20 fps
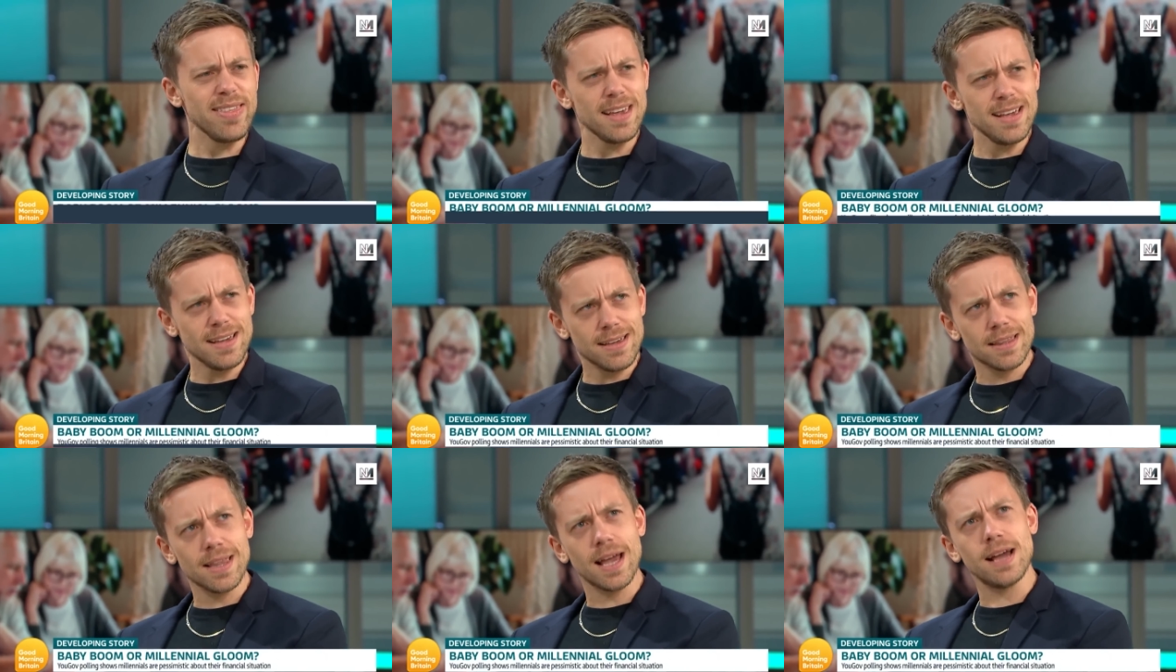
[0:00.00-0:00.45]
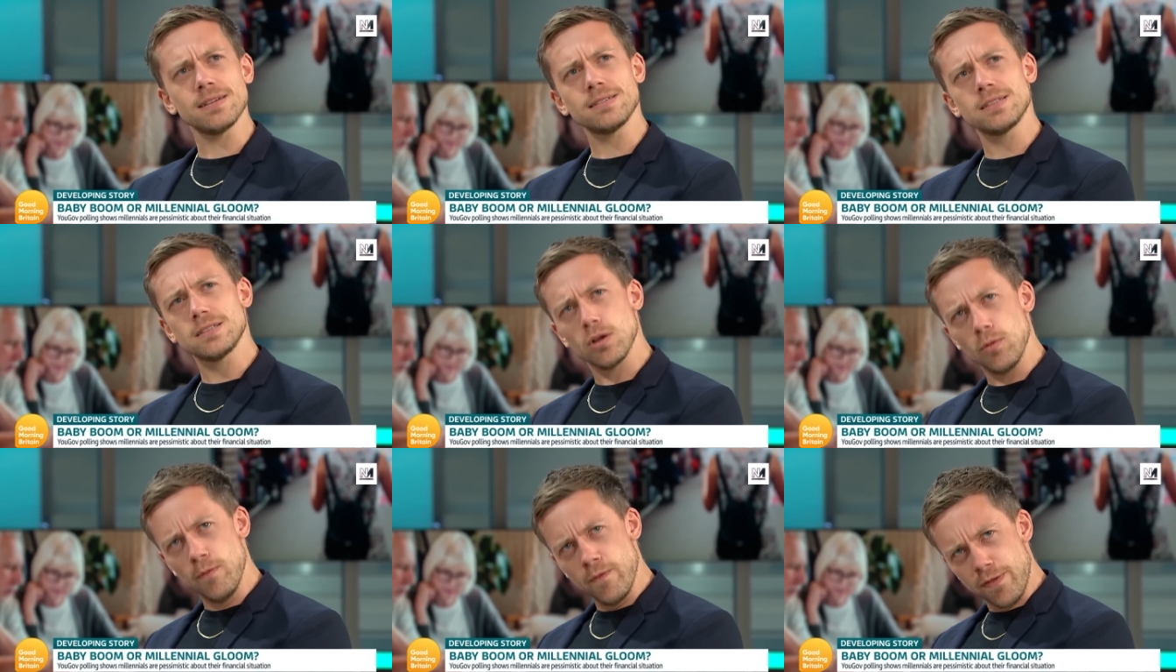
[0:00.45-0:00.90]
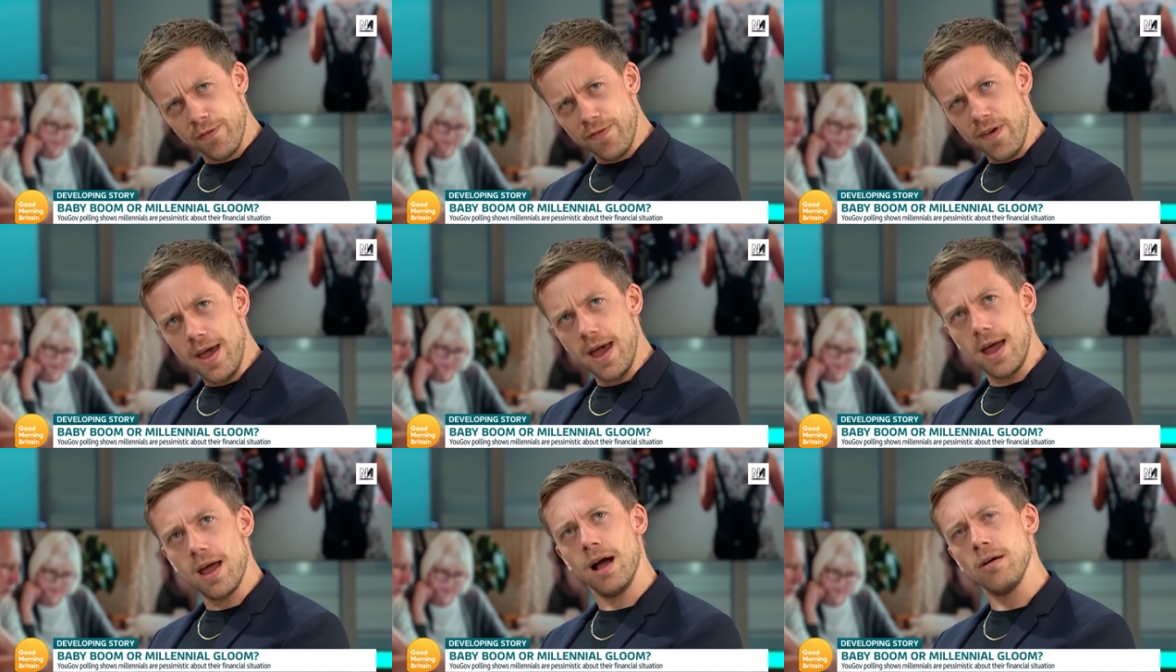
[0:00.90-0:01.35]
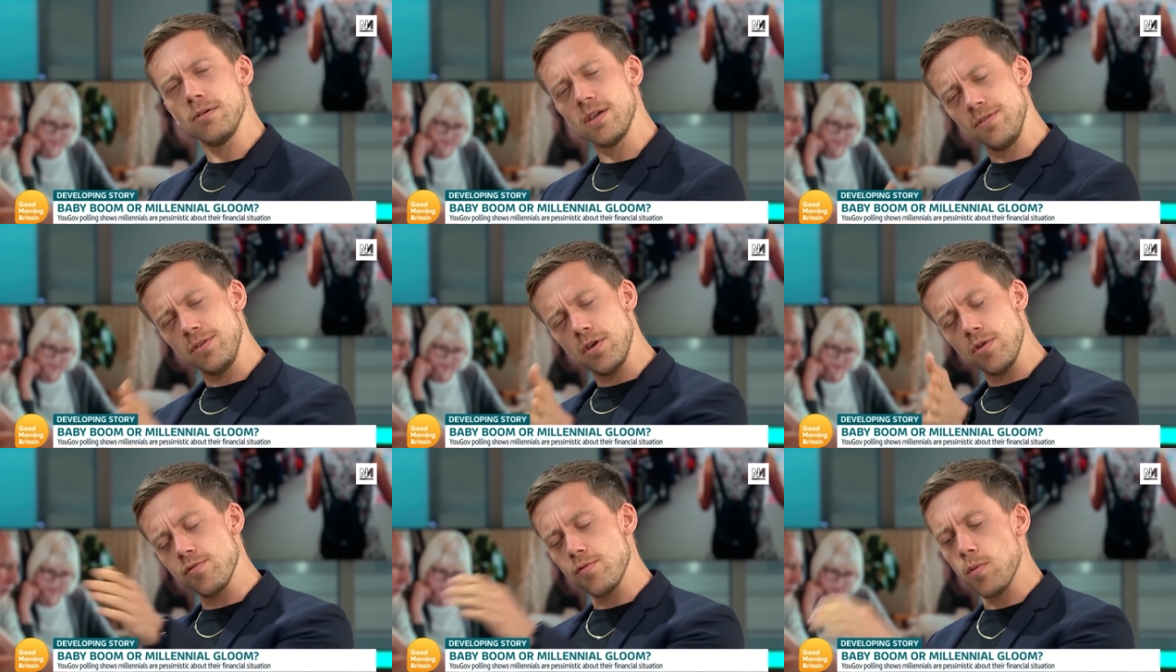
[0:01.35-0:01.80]
think that's unfair. I'll
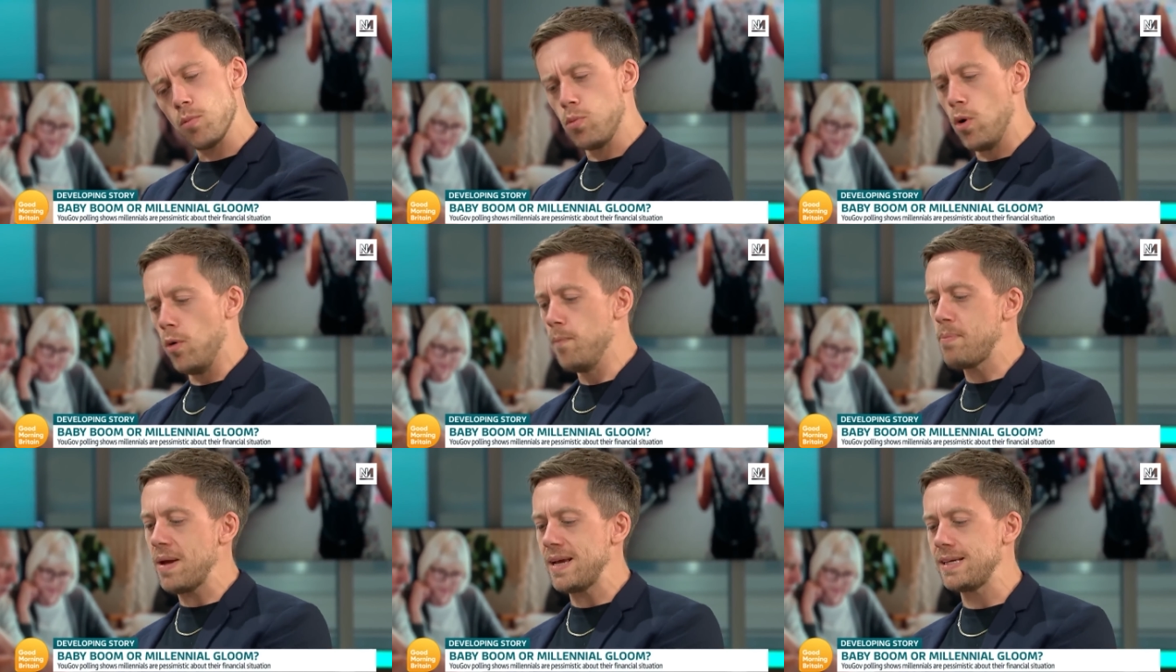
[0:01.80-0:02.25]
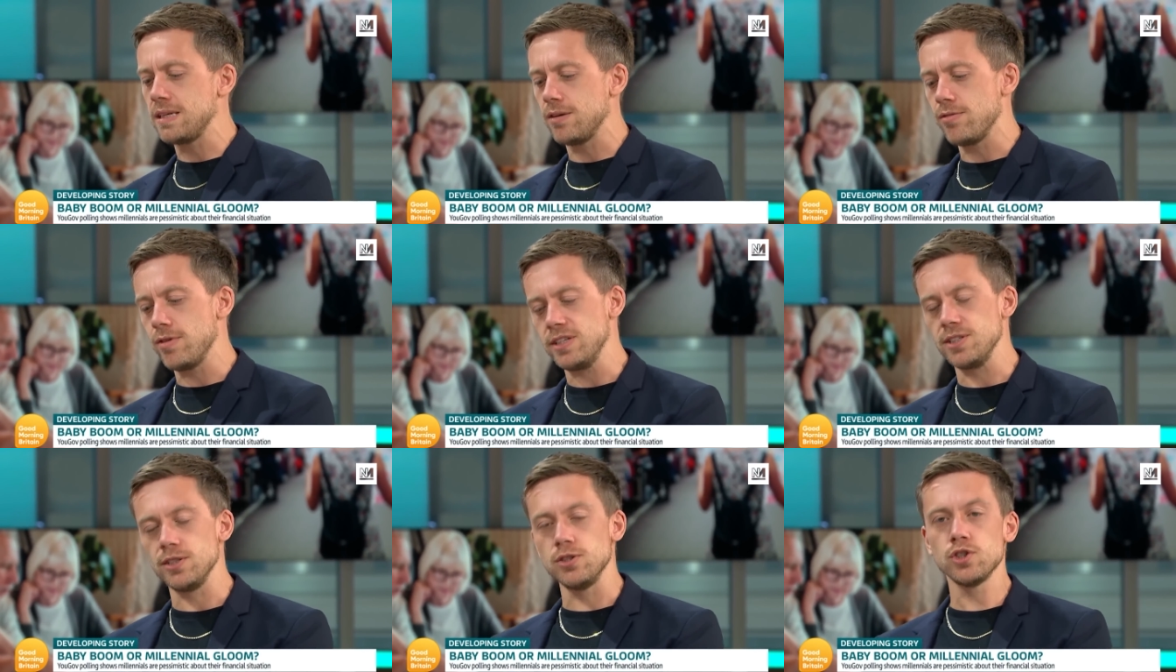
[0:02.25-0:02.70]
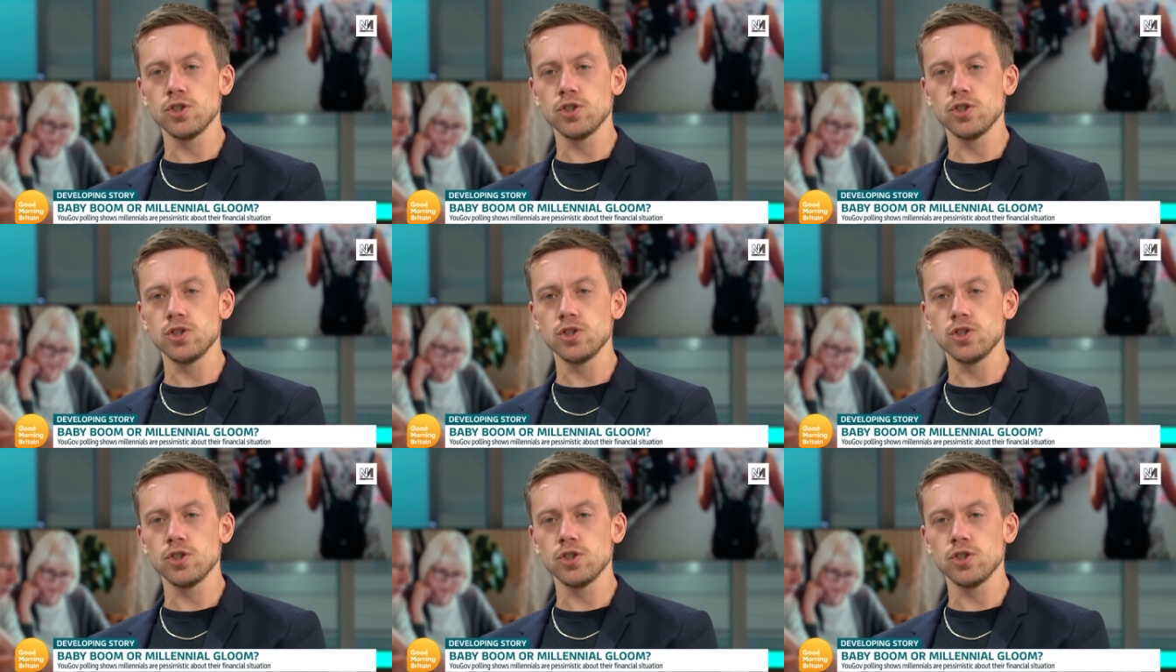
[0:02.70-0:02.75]
give you one basic reason.